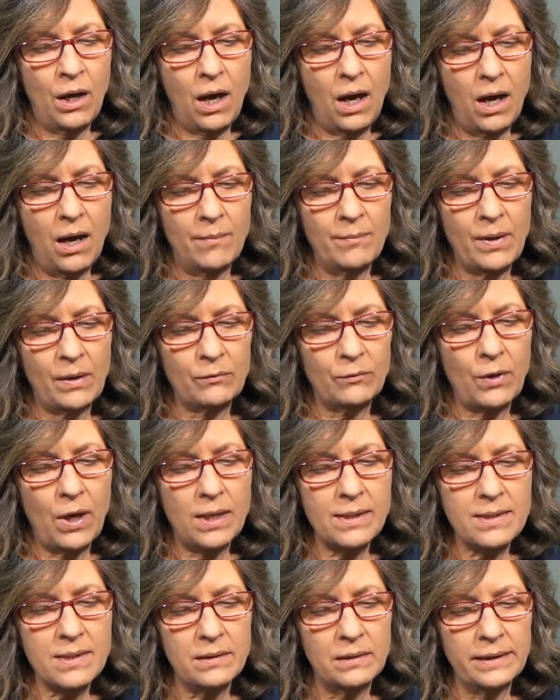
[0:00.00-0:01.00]
um,
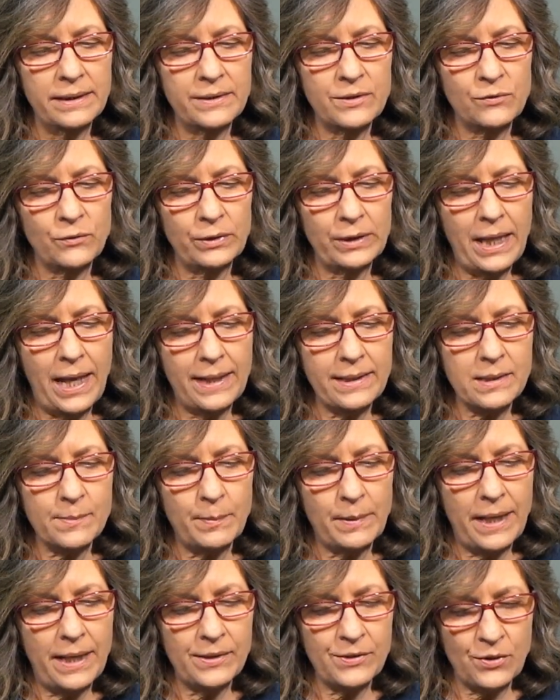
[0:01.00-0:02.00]
Rosalind Relaxed
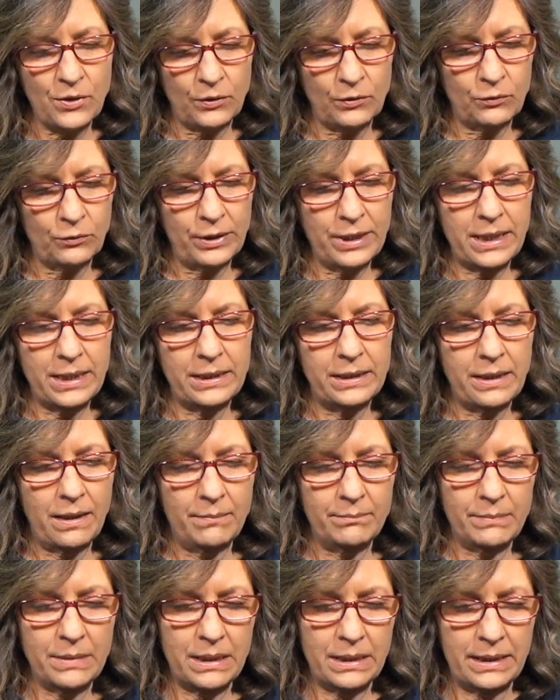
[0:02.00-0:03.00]
Blouse Green,
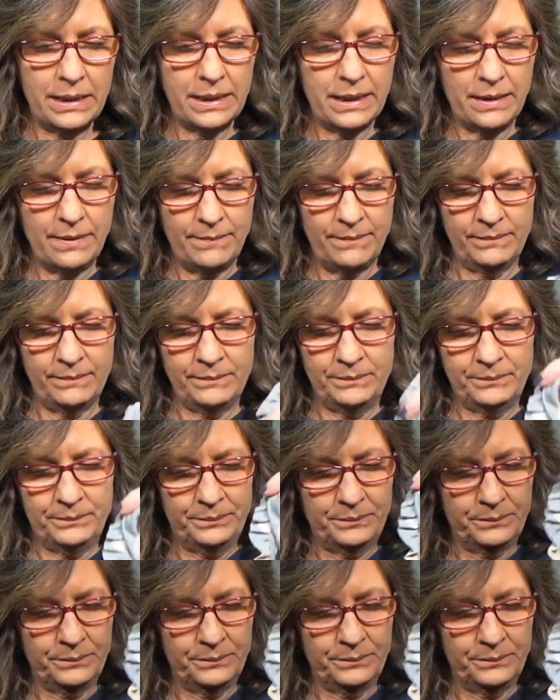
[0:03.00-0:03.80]
a medium.